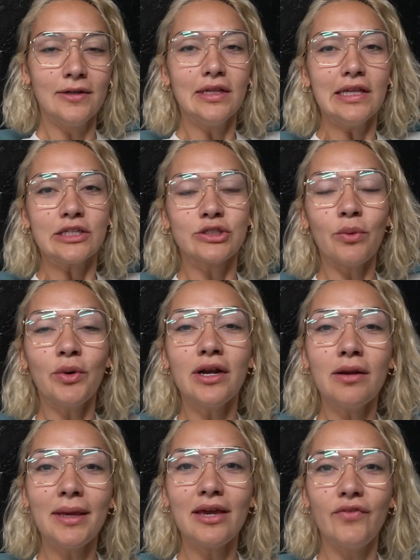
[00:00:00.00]
So I wanted
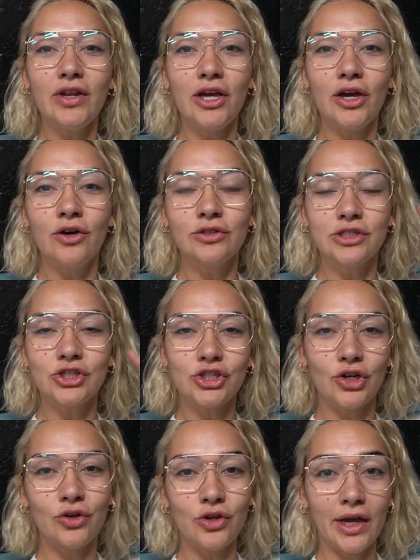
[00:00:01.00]
to make a video to
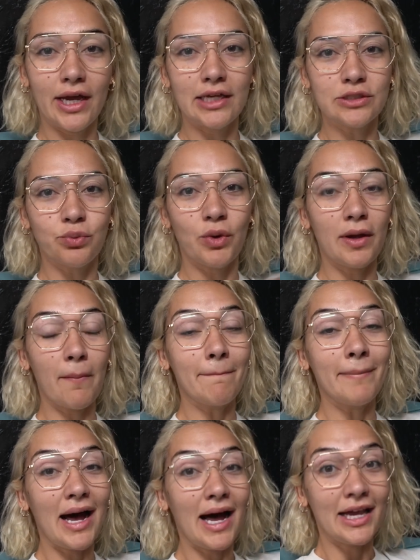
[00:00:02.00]
show you guys what
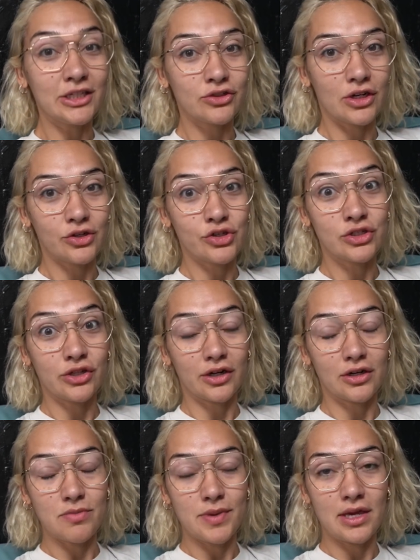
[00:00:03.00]
my strategies are
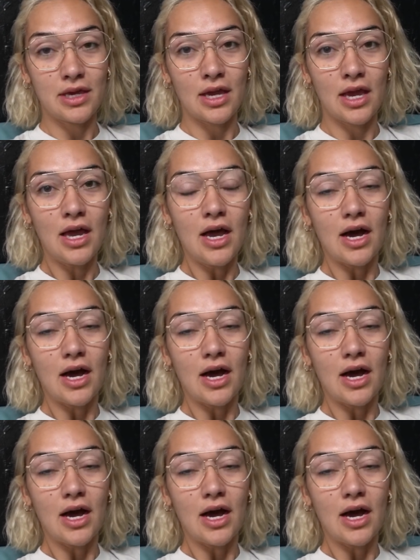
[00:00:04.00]
gonna be